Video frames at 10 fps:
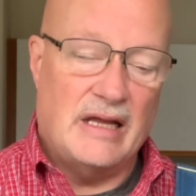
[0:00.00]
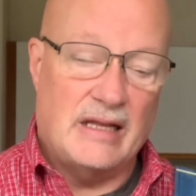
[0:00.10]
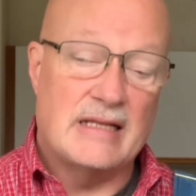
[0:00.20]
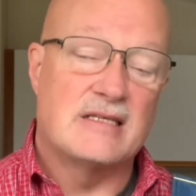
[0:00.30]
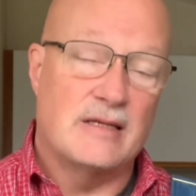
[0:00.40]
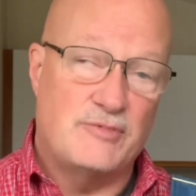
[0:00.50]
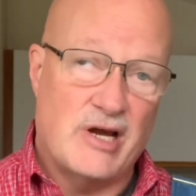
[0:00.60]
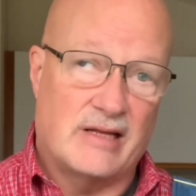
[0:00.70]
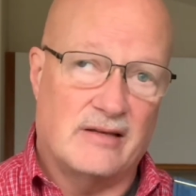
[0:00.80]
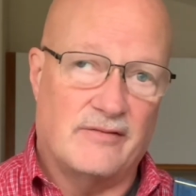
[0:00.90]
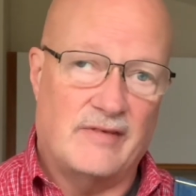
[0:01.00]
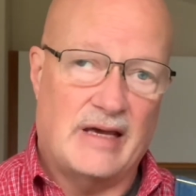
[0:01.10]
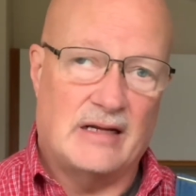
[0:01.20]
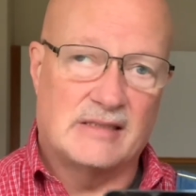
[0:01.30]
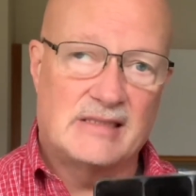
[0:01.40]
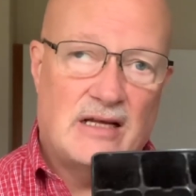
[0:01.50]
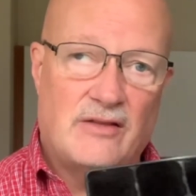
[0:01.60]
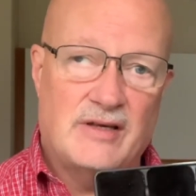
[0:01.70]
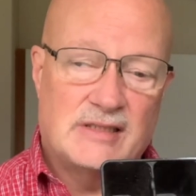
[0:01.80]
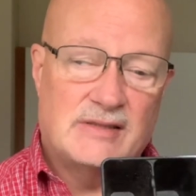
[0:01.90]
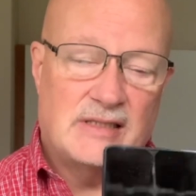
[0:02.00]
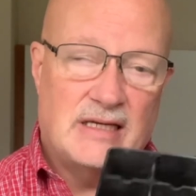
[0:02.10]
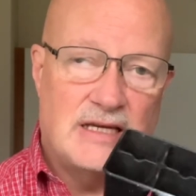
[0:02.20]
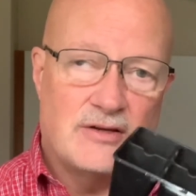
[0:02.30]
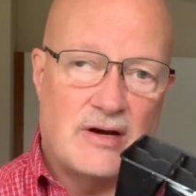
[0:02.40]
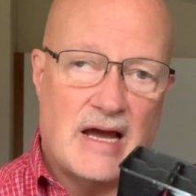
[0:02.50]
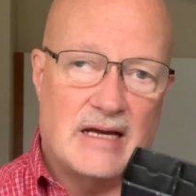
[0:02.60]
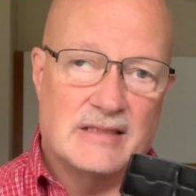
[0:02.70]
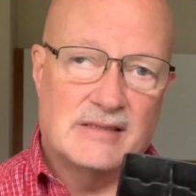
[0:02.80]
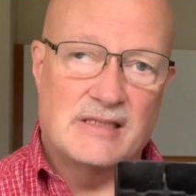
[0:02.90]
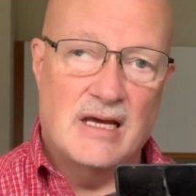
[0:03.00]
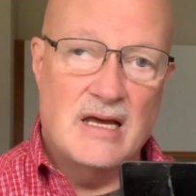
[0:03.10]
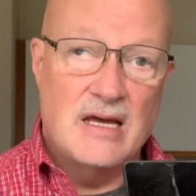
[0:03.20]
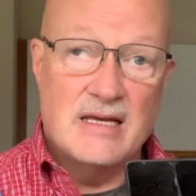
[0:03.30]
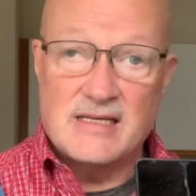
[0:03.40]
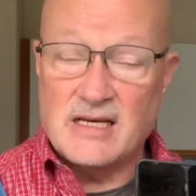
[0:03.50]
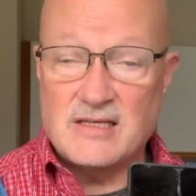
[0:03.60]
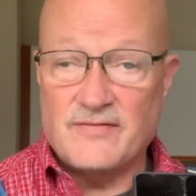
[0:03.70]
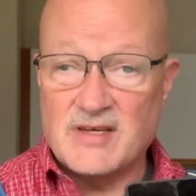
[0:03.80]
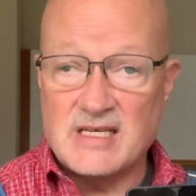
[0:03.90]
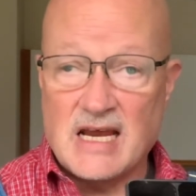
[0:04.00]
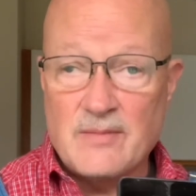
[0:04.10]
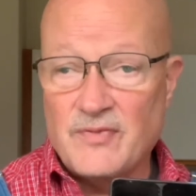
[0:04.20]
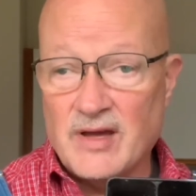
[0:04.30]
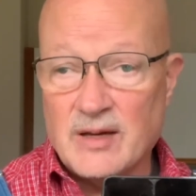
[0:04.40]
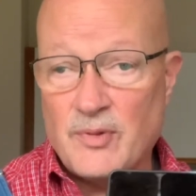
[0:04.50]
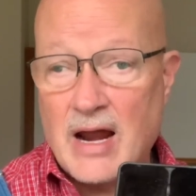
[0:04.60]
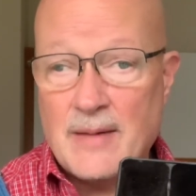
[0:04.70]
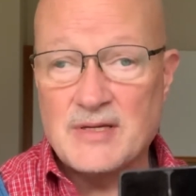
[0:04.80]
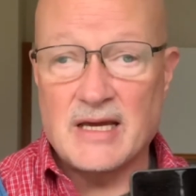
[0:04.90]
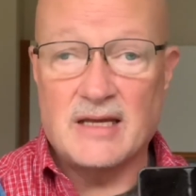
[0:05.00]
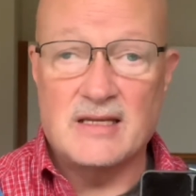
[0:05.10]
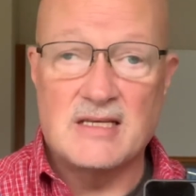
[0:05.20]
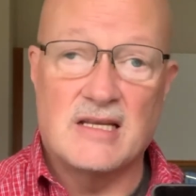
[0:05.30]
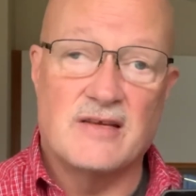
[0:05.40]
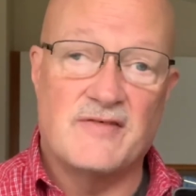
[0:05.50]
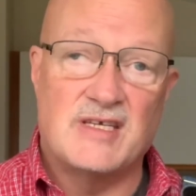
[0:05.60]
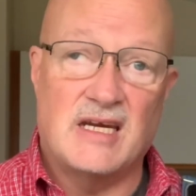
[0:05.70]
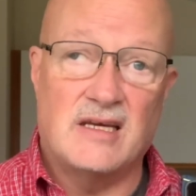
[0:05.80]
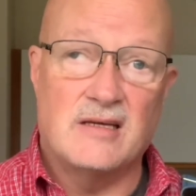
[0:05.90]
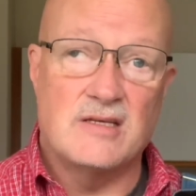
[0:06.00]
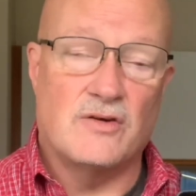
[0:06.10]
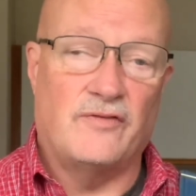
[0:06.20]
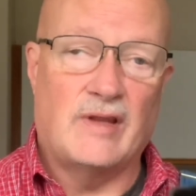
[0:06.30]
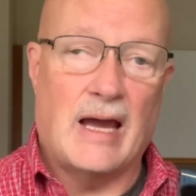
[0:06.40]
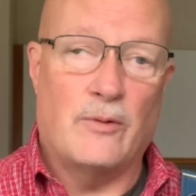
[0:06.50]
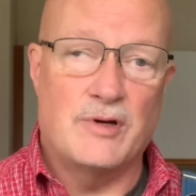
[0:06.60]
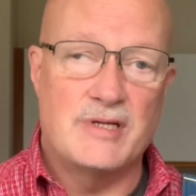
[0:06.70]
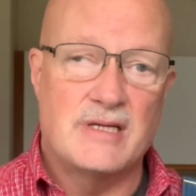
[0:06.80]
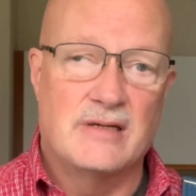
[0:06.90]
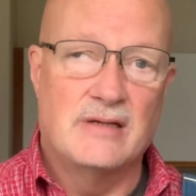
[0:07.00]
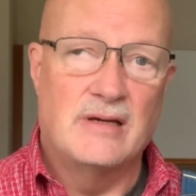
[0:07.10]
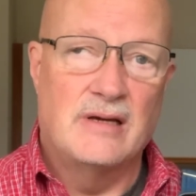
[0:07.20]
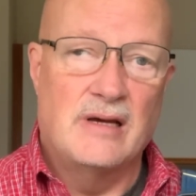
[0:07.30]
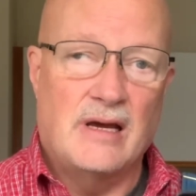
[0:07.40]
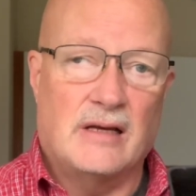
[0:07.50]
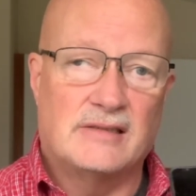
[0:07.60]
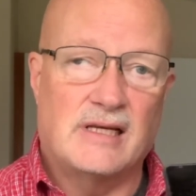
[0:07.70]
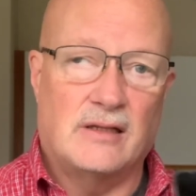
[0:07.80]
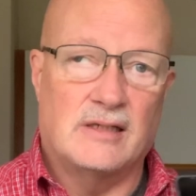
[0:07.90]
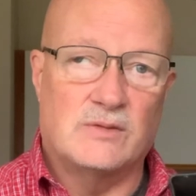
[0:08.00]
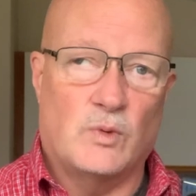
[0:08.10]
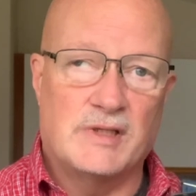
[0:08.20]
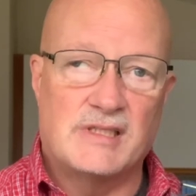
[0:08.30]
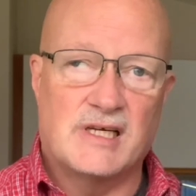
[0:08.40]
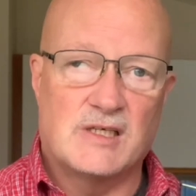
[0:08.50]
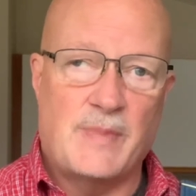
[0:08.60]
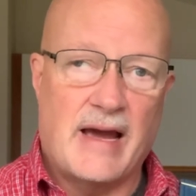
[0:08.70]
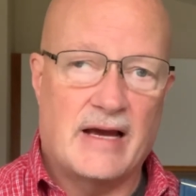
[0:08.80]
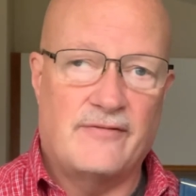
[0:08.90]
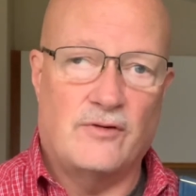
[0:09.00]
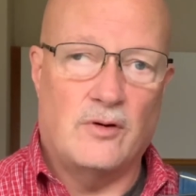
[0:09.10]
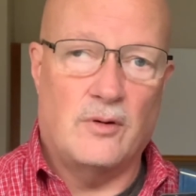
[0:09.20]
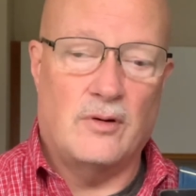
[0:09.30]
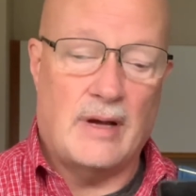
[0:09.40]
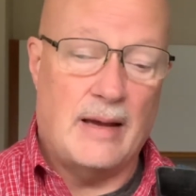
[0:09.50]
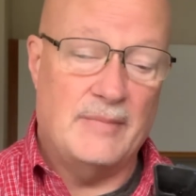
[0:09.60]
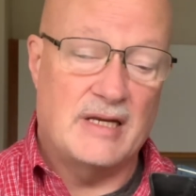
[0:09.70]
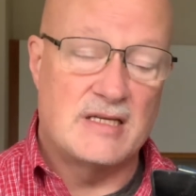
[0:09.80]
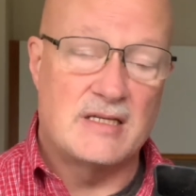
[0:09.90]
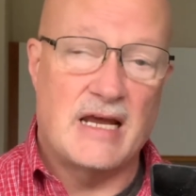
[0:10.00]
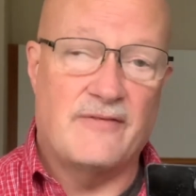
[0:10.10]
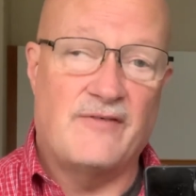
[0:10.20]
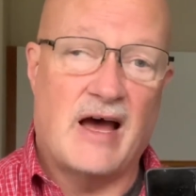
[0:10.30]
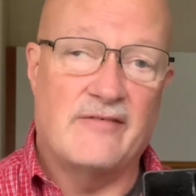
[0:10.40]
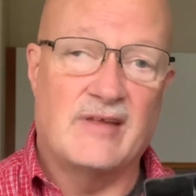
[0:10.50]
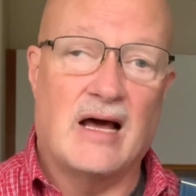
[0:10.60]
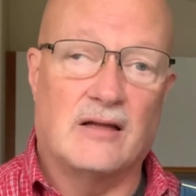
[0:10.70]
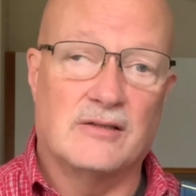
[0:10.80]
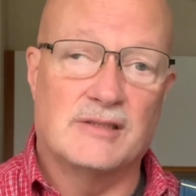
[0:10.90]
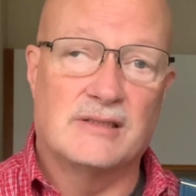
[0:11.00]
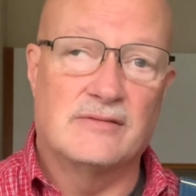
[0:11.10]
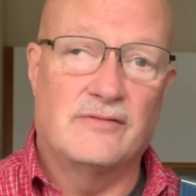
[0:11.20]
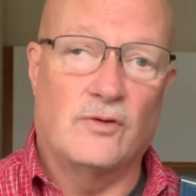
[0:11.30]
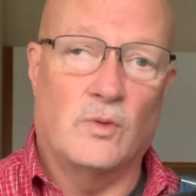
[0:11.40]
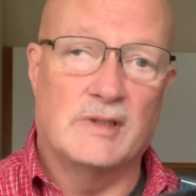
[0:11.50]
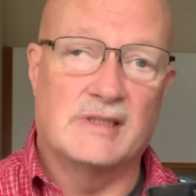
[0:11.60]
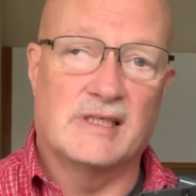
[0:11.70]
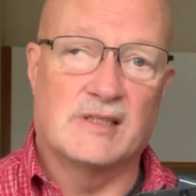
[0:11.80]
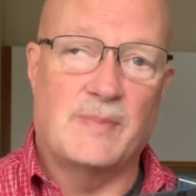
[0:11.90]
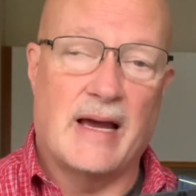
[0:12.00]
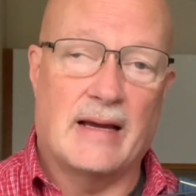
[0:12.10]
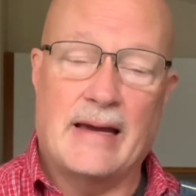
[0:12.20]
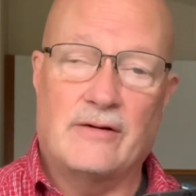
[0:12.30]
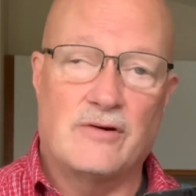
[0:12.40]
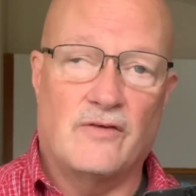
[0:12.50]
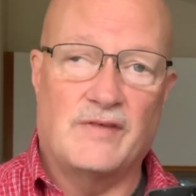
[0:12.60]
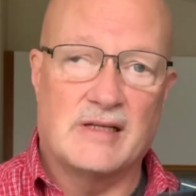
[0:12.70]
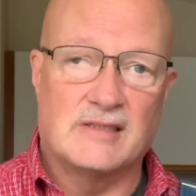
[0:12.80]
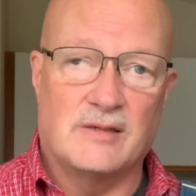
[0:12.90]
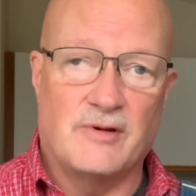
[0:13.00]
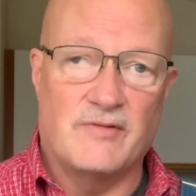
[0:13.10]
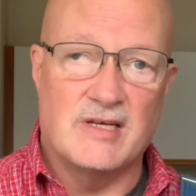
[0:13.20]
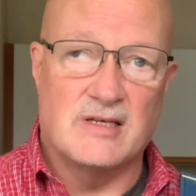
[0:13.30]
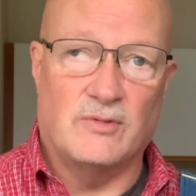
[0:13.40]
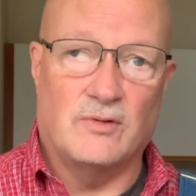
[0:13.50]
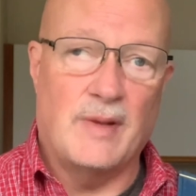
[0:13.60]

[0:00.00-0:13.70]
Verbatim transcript: That's the objective. And I'll sell this either as six of the same thing, perhaps like in the sense of zinnias or flowers, I'll sell it as one six pack for, I'm going to say $5 for one six pack. I don't know if that's going to be reasonable.